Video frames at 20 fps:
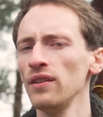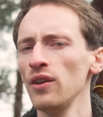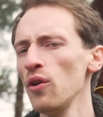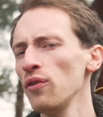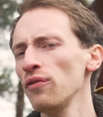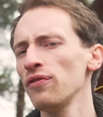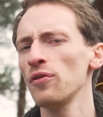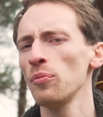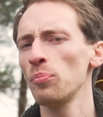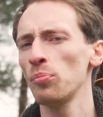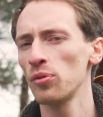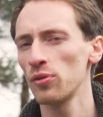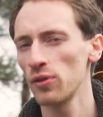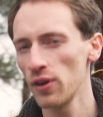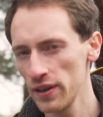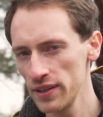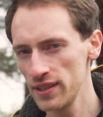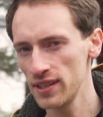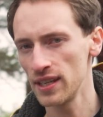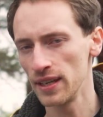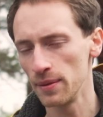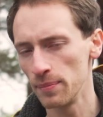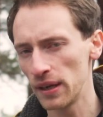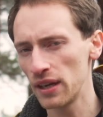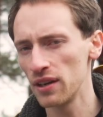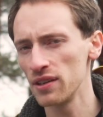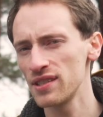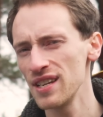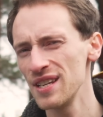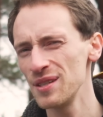not for pricing,
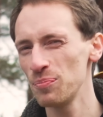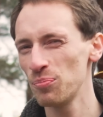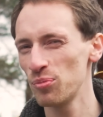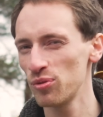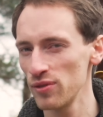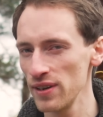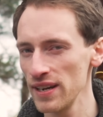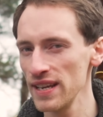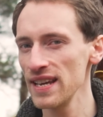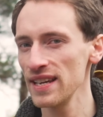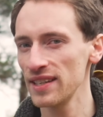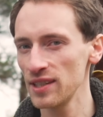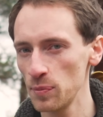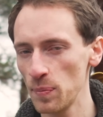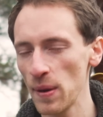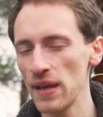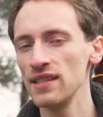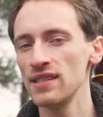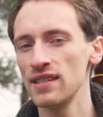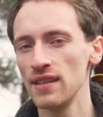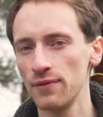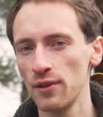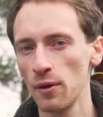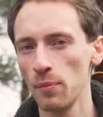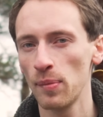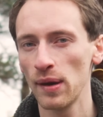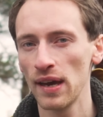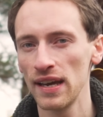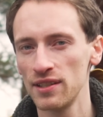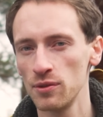because it's pretty expensive
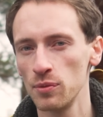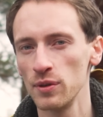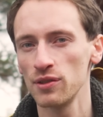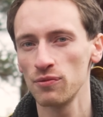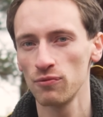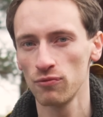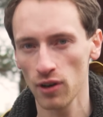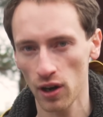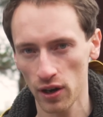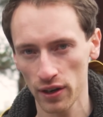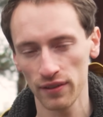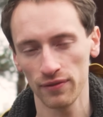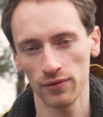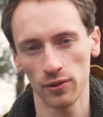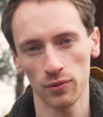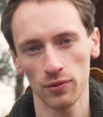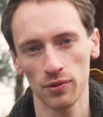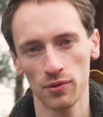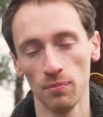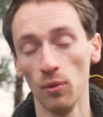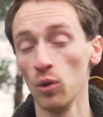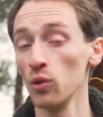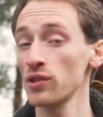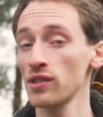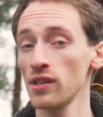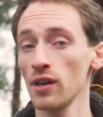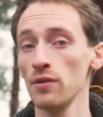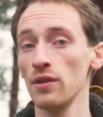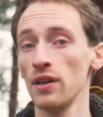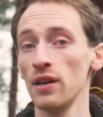compared to its rivals, more
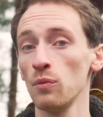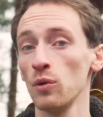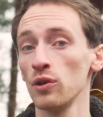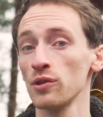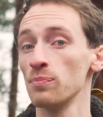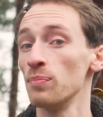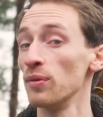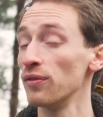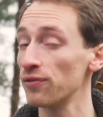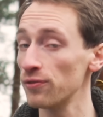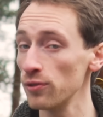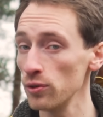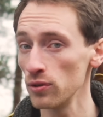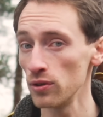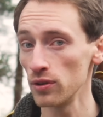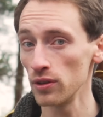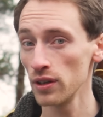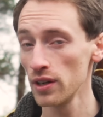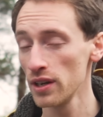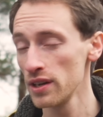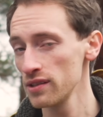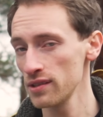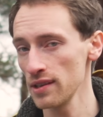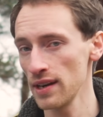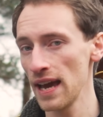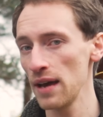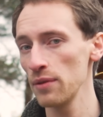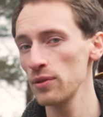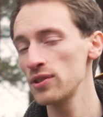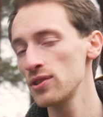so than it was before. So
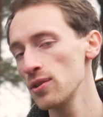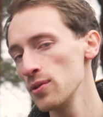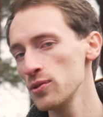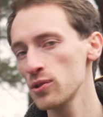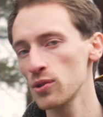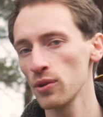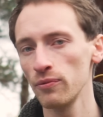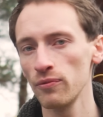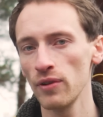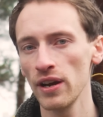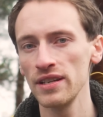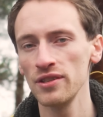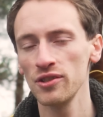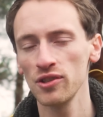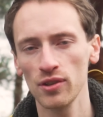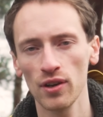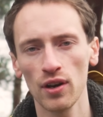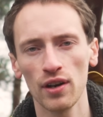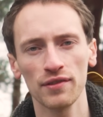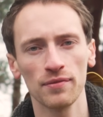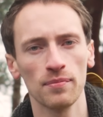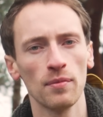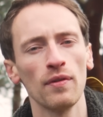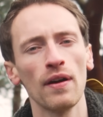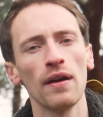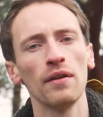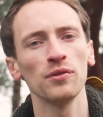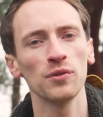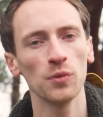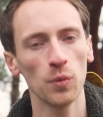now the Tucson range starts from
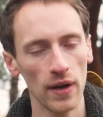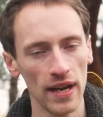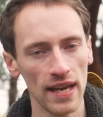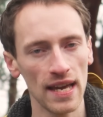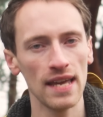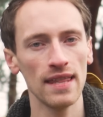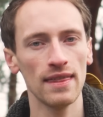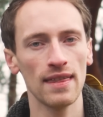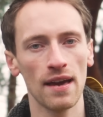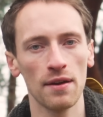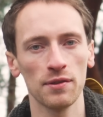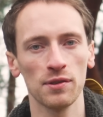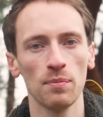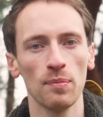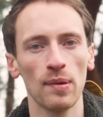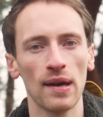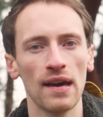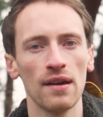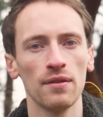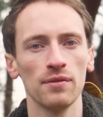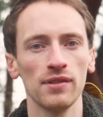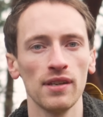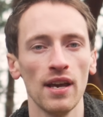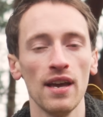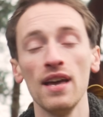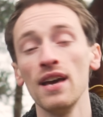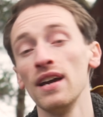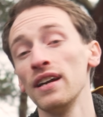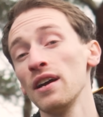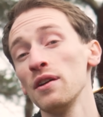around £28,000
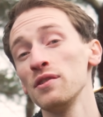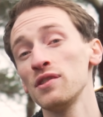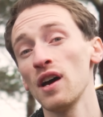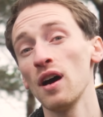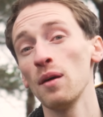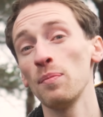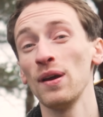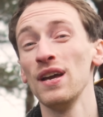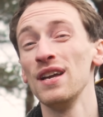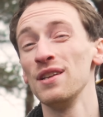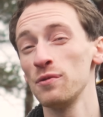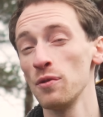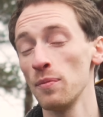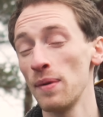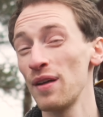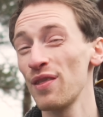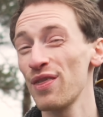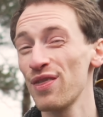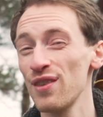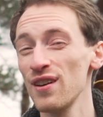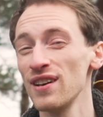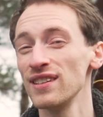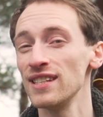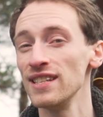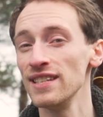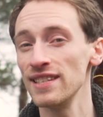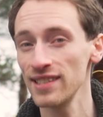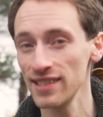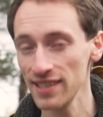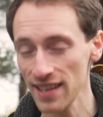and goes up to about
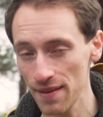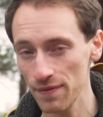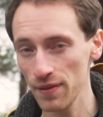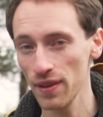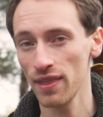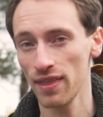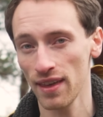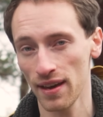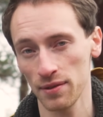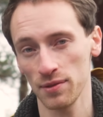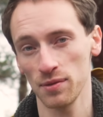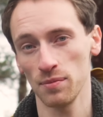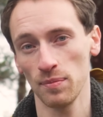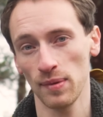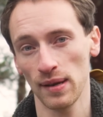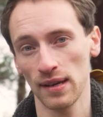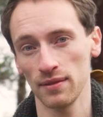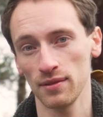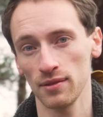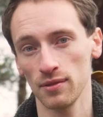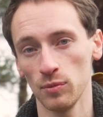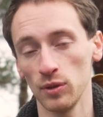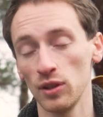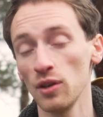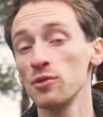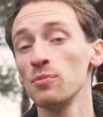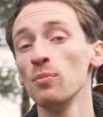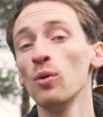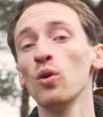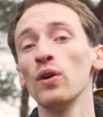£37,000, with
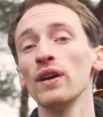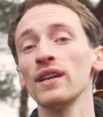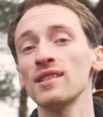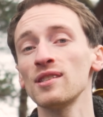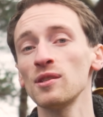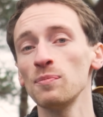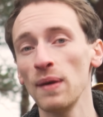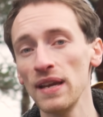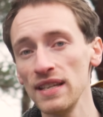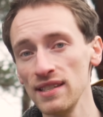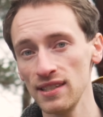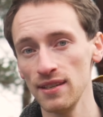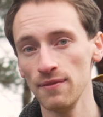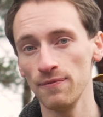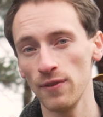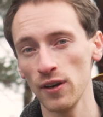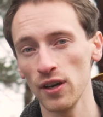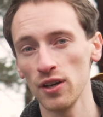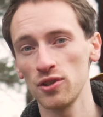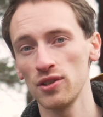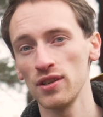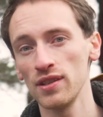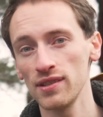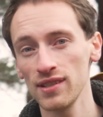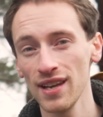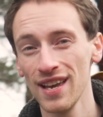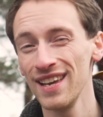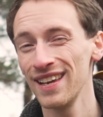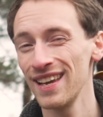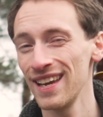those more expensive
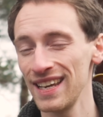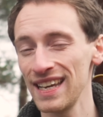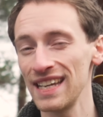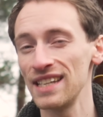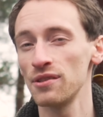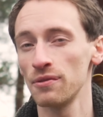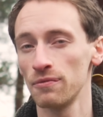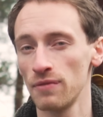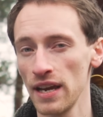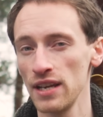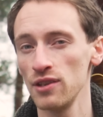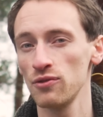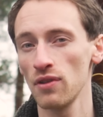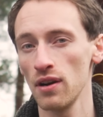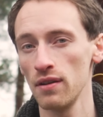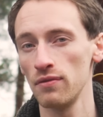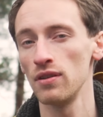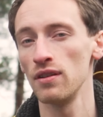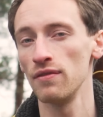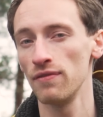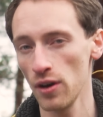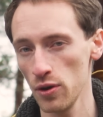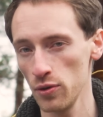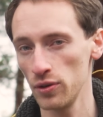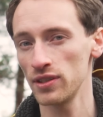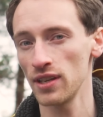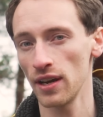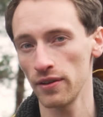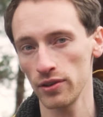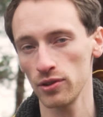versions getting into Range Rover
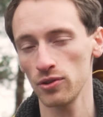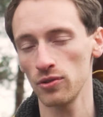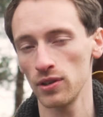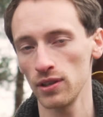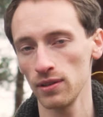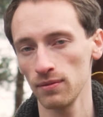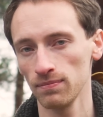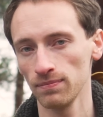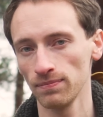Evoque territory.